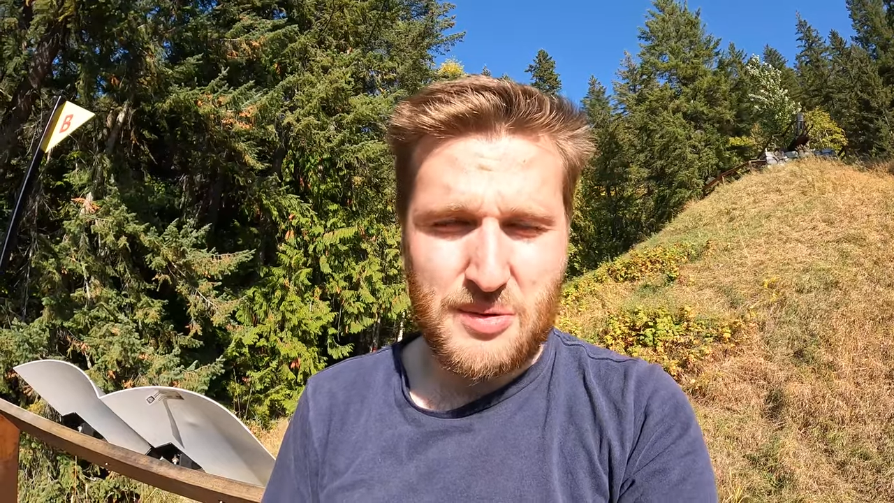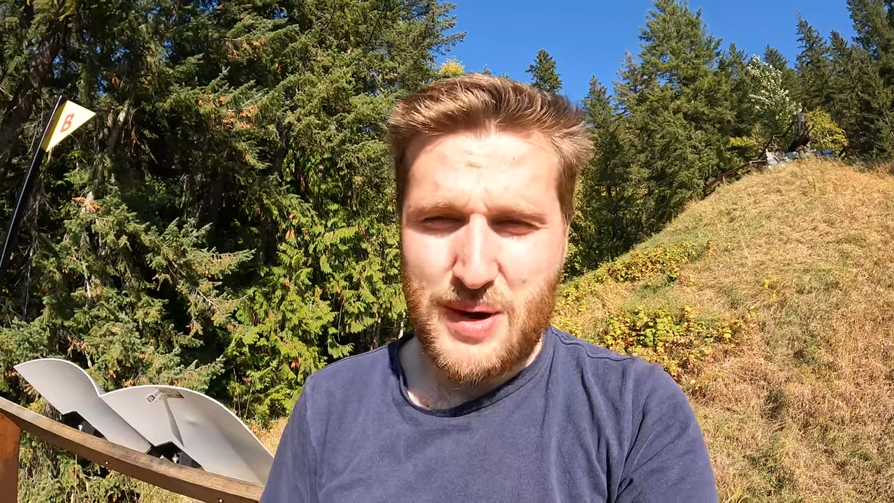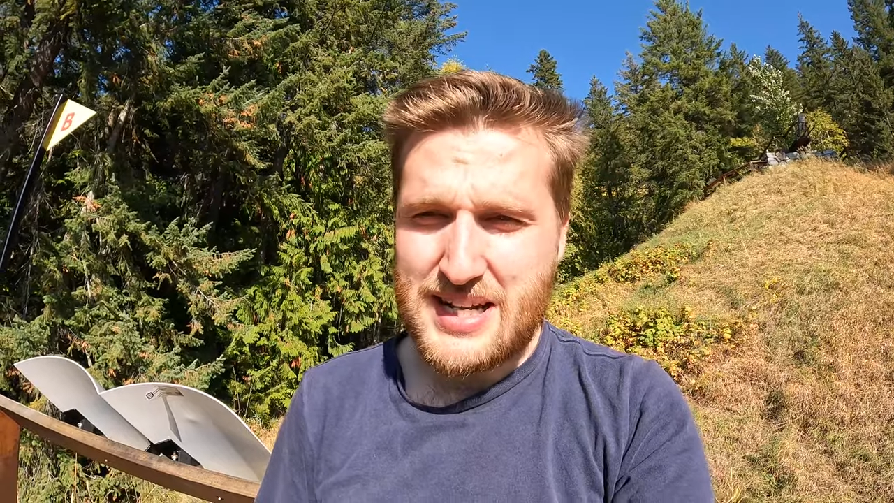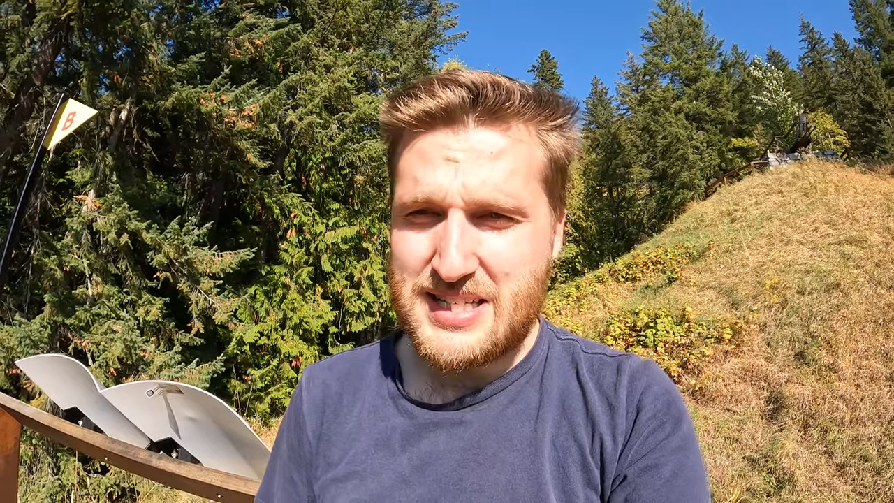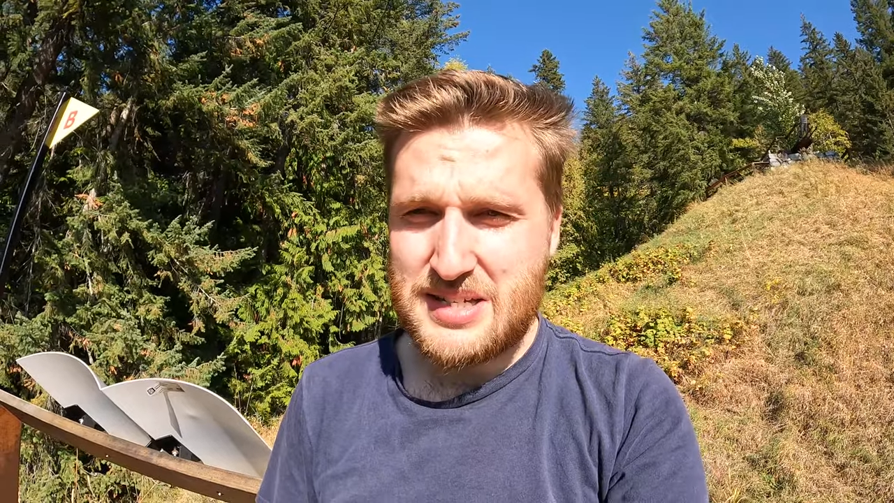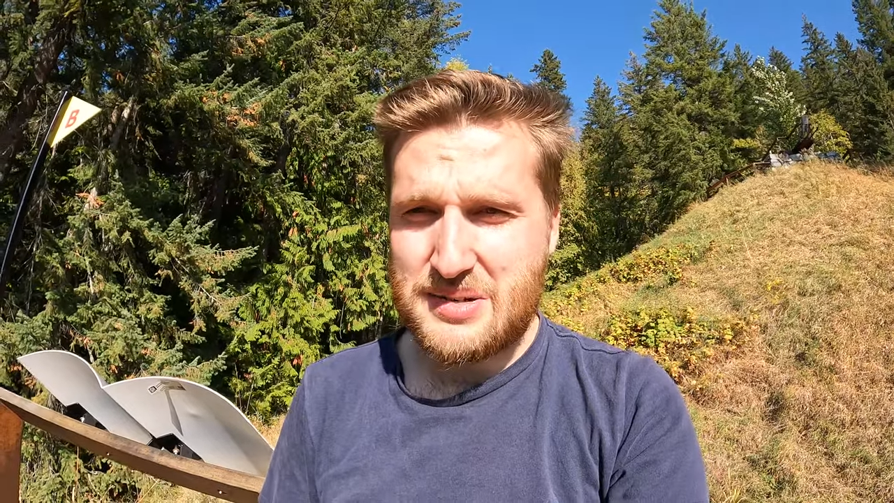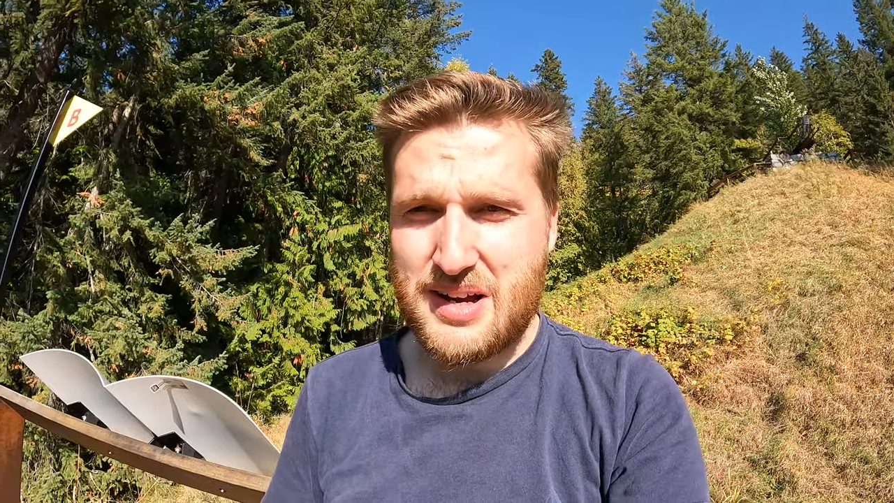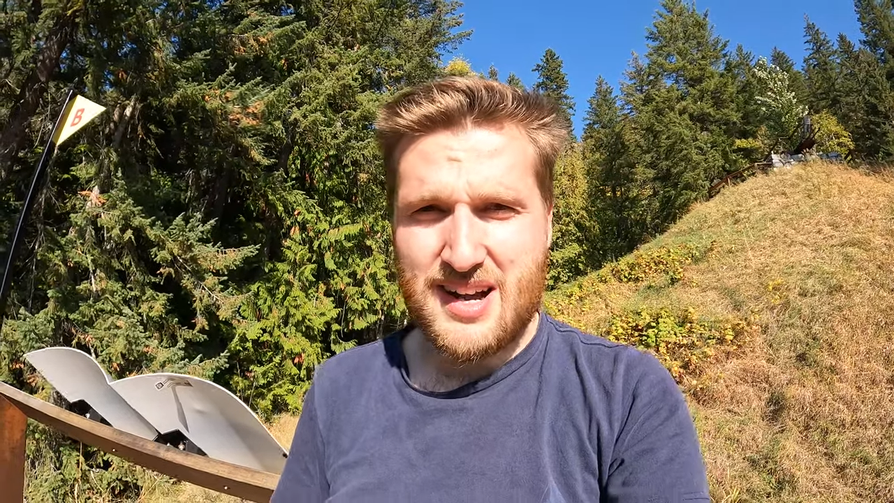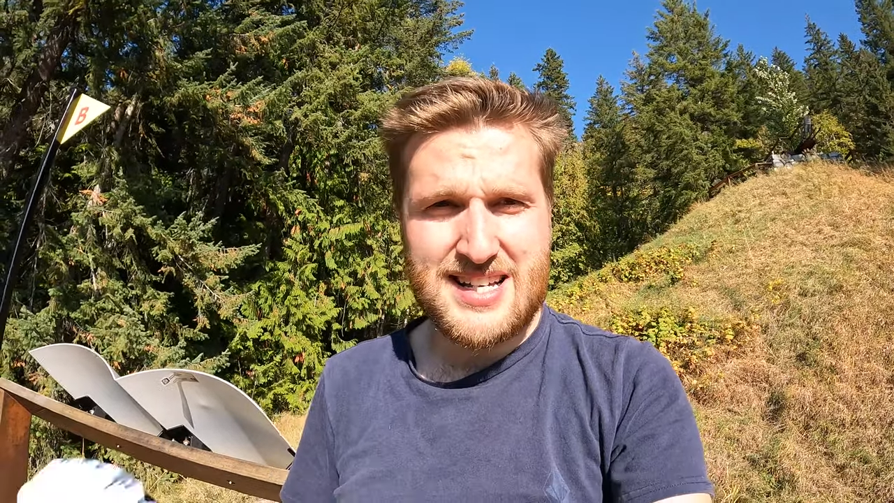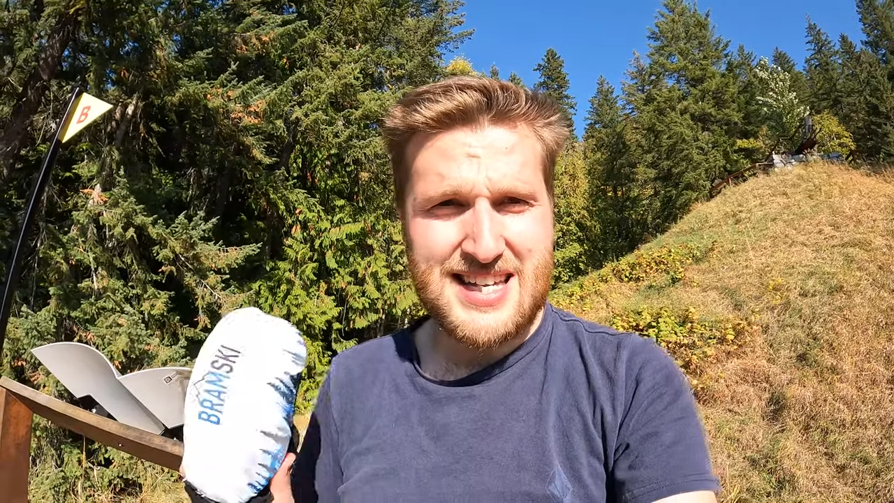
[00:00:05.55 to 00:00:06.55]
away to you
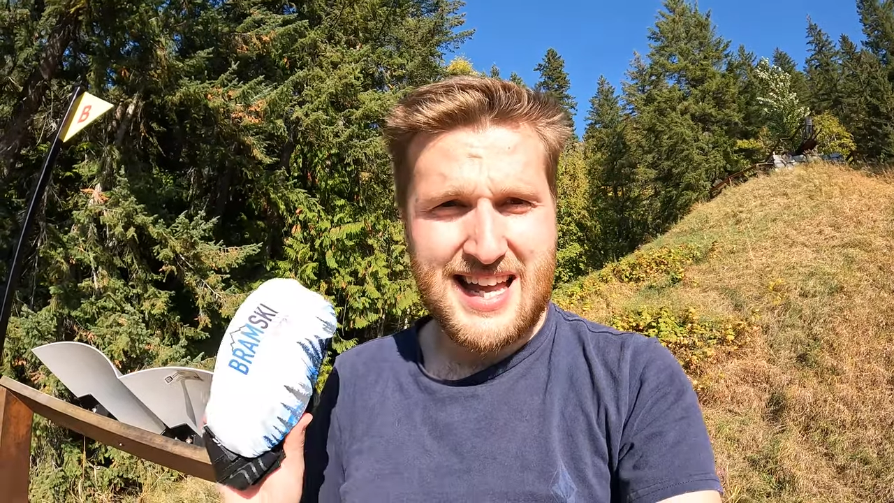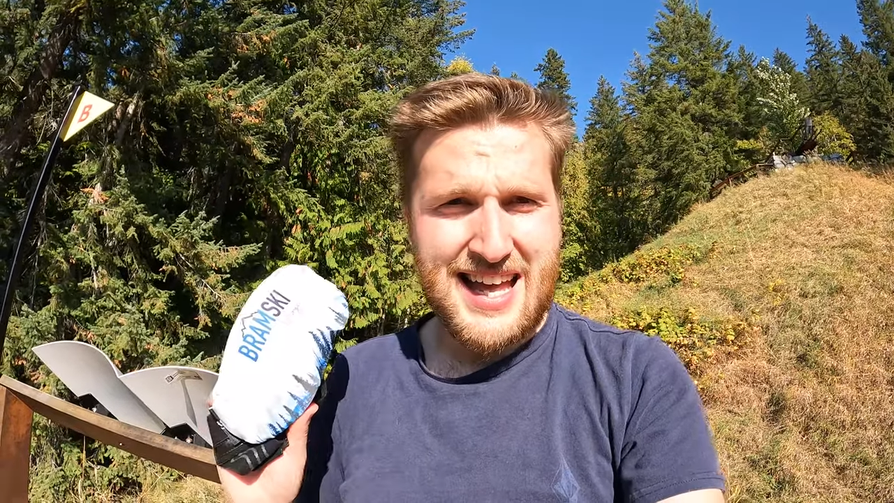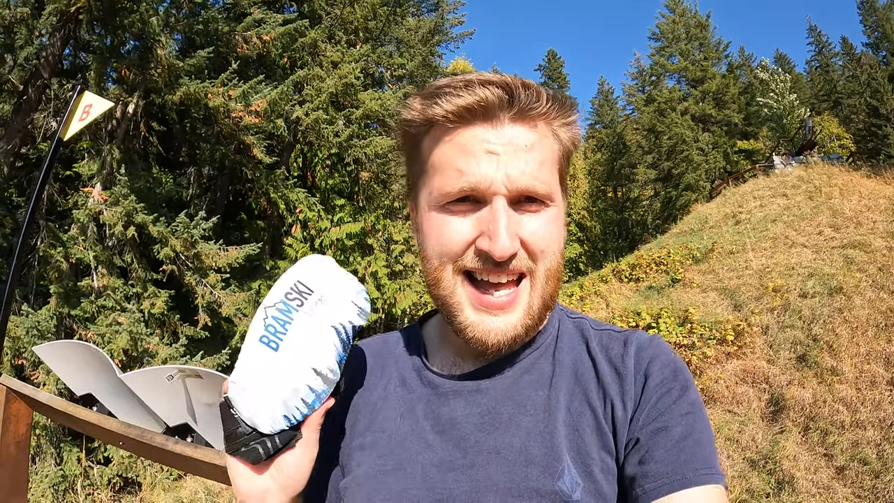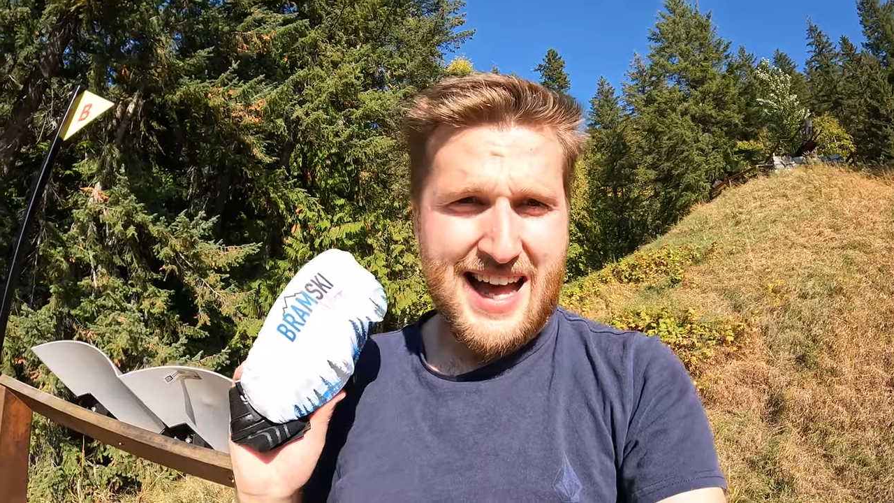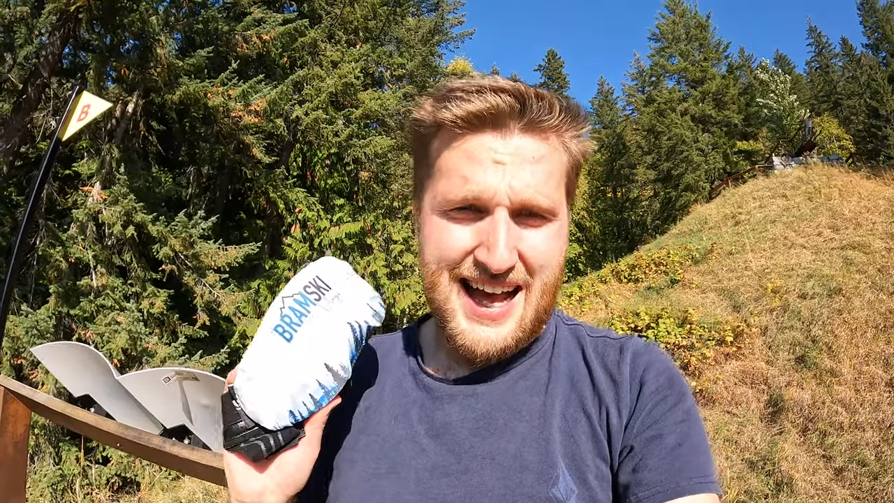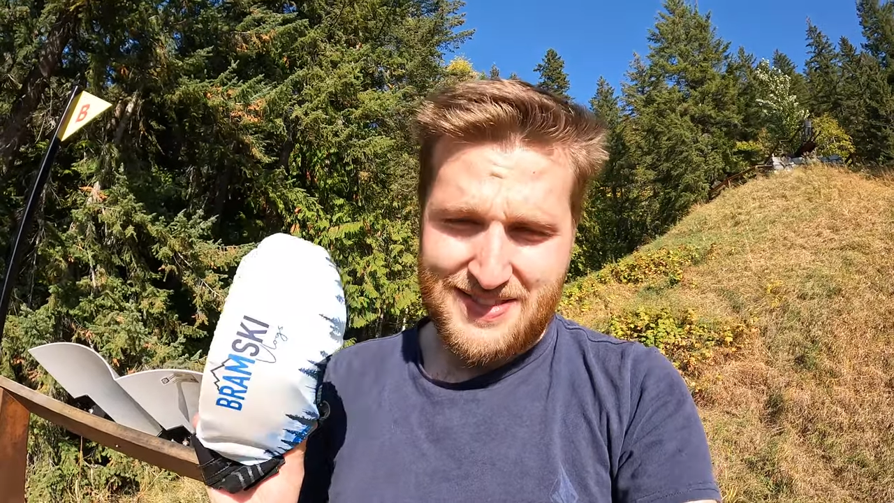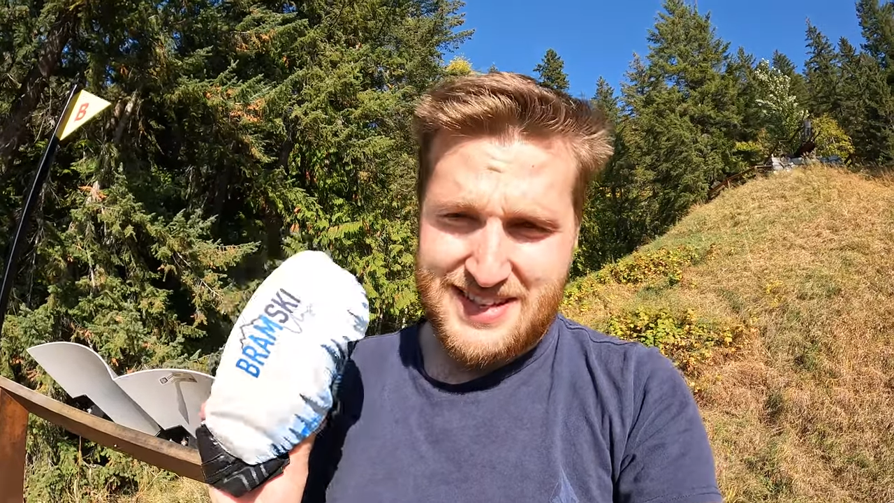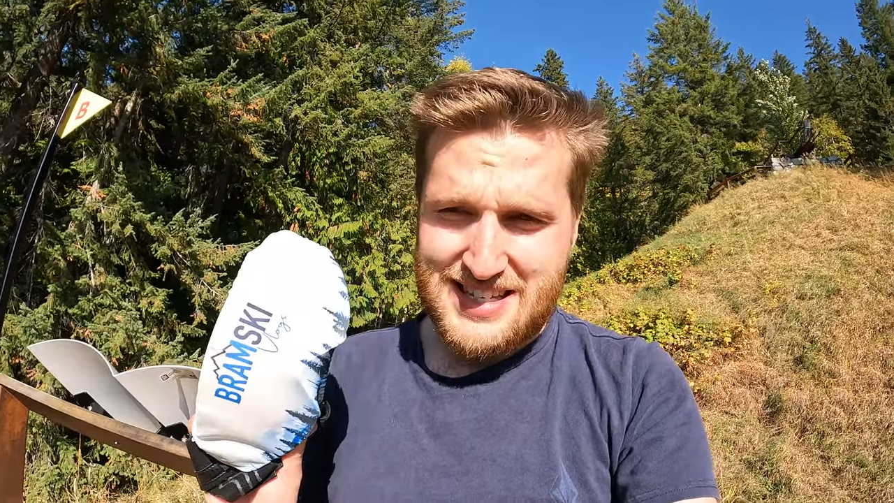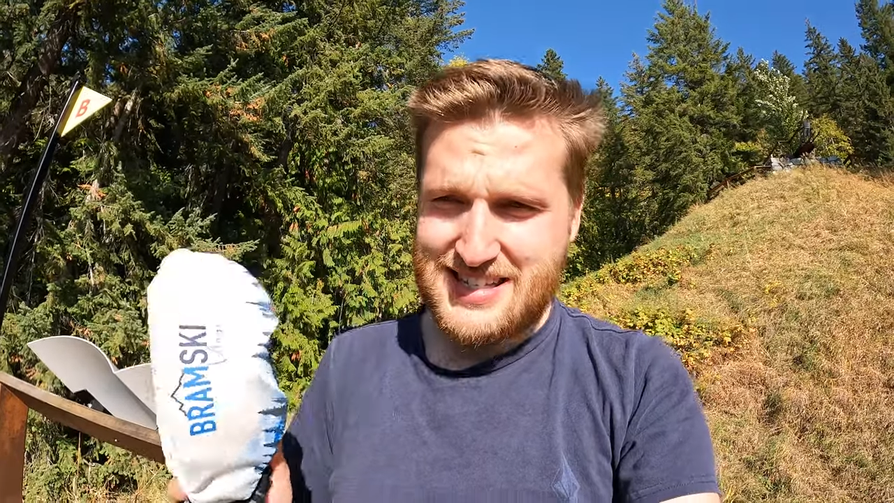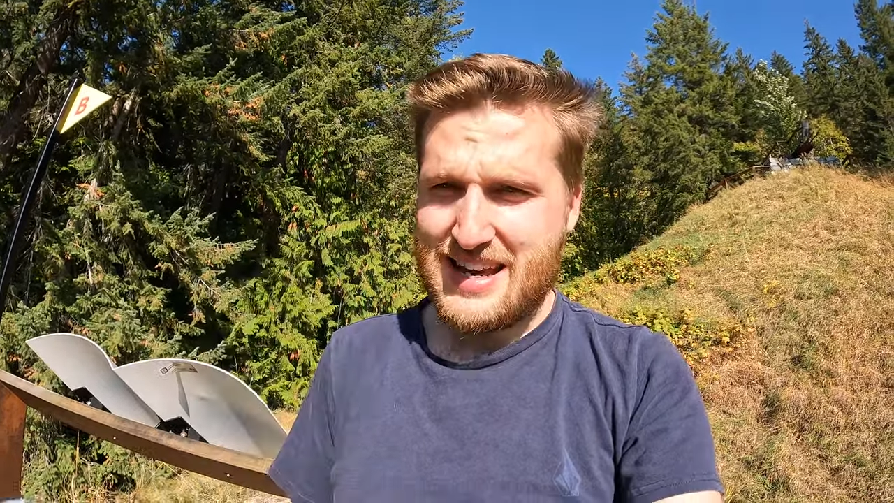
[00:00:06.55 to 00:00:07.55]
guys, and
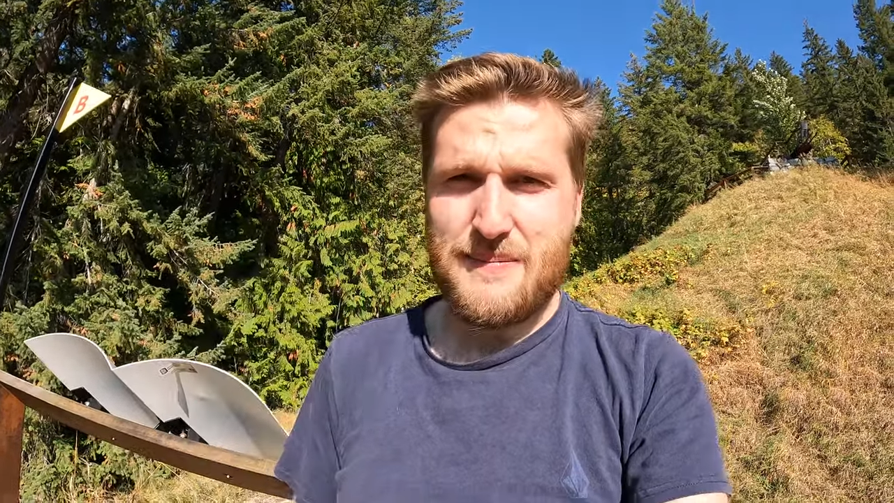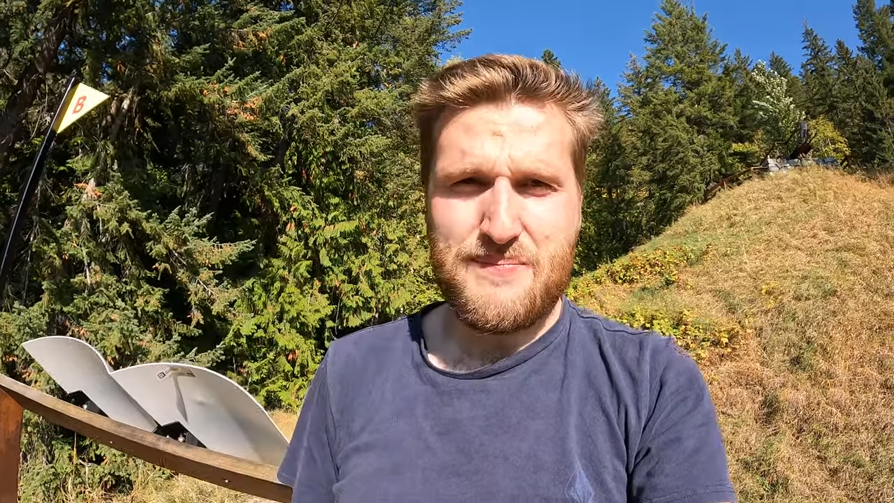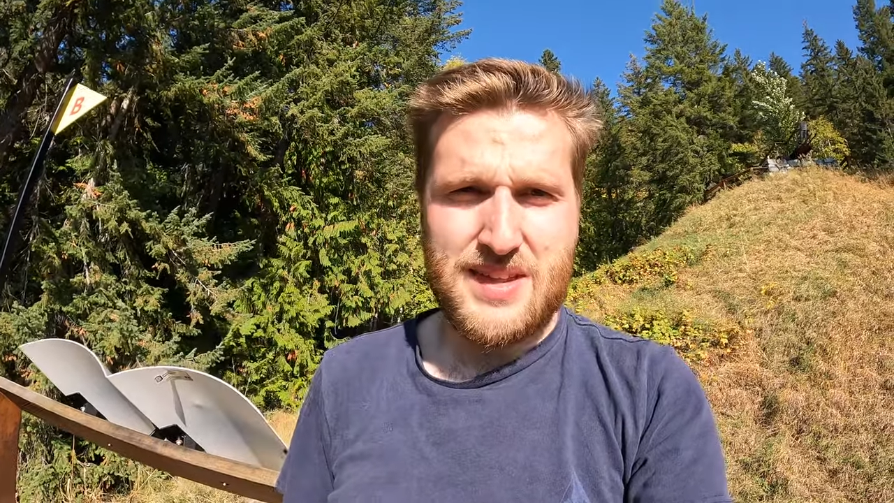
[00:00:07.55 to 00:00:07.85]
this is it.